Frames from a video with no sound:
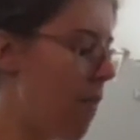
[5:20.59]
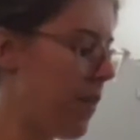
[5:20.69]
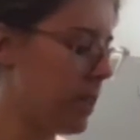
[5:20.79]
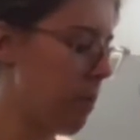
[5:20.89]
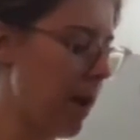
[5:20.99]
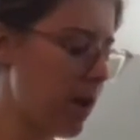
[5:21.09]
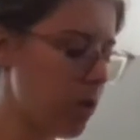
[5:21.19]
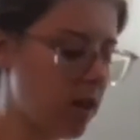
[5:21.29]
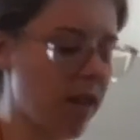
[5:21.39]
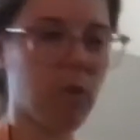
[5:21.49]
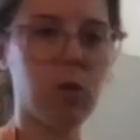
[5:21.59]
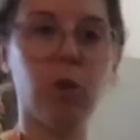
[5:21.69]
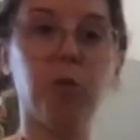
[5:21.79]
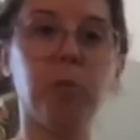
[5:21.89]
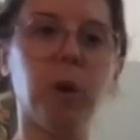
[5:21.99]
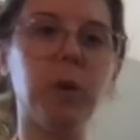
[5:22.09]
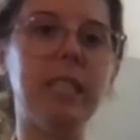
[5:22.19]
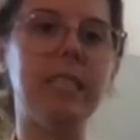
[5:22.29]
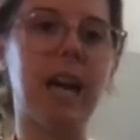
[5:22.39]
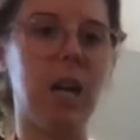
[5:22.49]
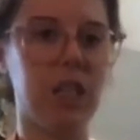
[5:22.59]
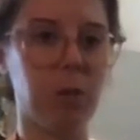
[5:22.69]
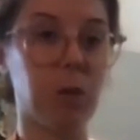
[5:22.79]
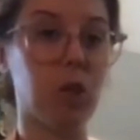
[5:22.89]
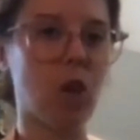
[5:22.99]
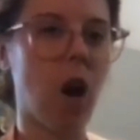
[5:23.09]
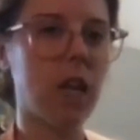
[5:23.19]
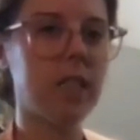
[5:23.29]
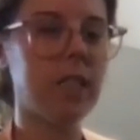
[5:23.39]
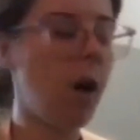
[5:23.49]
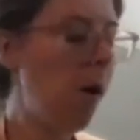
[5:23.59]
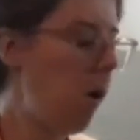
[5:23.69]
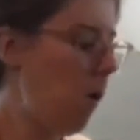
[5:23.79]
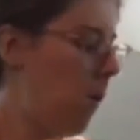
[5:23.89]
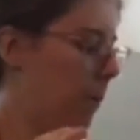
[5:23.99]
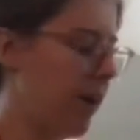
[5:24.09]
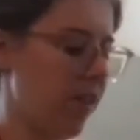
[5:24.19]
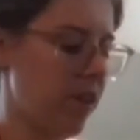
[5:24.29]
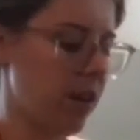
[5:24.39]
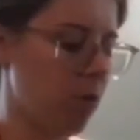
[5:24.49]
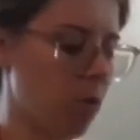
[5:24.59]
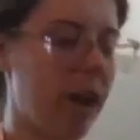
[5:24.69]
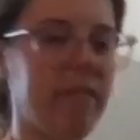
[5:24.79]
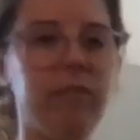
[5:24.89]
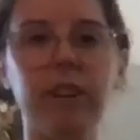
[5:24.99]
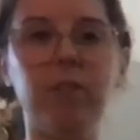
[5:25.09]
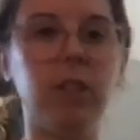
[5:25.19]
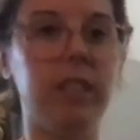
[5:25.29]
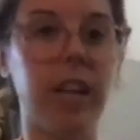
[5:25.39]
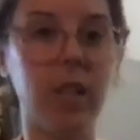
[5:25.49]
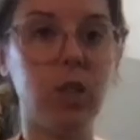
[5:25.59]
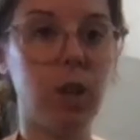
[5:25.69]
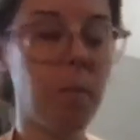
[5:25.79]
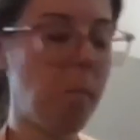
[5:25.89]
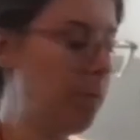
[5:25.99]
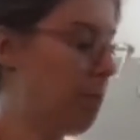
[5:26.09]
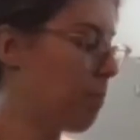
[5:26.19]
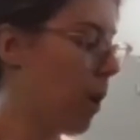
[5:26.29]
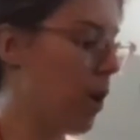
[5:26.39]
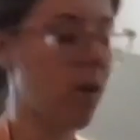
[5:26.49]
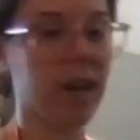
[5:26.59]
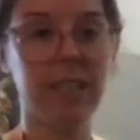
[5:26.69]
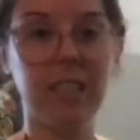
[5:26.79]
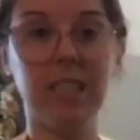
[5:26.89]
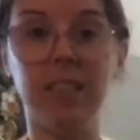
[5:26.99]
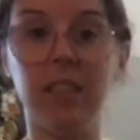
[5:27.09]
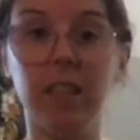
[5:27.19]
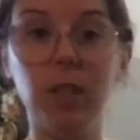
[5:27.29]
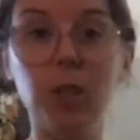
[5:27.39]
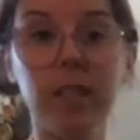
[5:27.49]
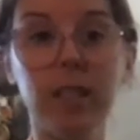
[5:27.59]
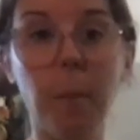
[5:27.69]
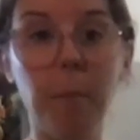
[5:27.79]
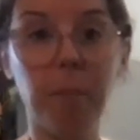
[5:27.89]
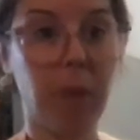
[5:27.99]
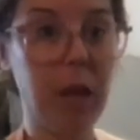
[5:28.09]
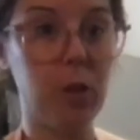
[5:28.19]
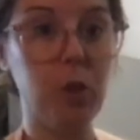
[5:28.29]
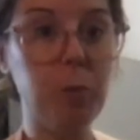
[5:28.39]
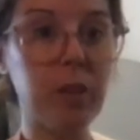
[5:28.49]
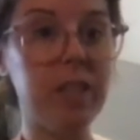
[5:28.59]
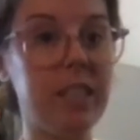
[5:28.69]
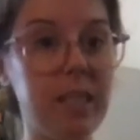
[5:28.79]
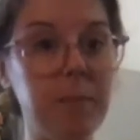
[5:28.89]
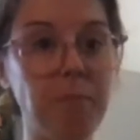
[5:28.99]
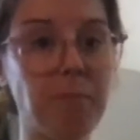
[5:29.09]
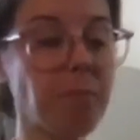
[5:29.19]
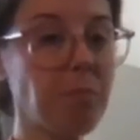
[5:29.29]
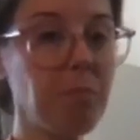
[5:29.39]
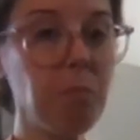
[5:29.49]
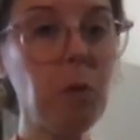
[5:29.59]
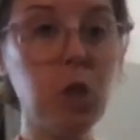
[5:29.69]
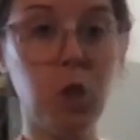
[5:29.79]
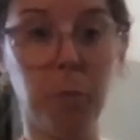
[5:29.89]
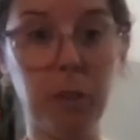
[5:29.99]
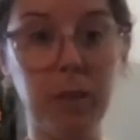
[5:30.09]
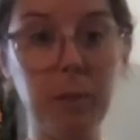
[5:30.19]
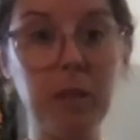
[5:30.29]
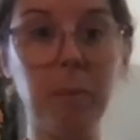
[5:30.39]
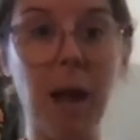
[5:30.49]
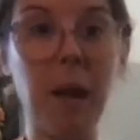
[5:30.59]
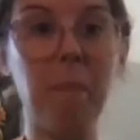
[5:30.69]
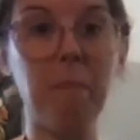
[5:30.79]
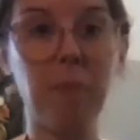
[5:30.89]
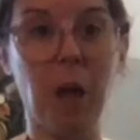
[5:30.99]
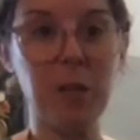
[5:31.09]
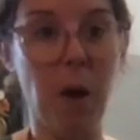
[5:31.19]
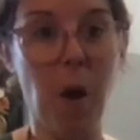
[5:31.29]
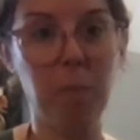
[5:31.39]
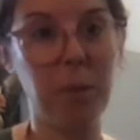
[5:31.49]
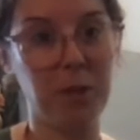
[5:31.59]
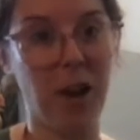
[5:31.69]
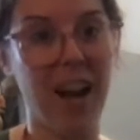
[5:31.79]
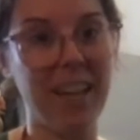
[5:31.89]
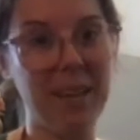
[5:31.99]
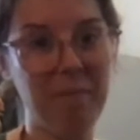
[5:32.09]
The tomatoes have sort of broken down into a sauce and give it a great flavor and texture. You guys, this is delicious. It's super easy, super simple to make, so I hope you'll try it.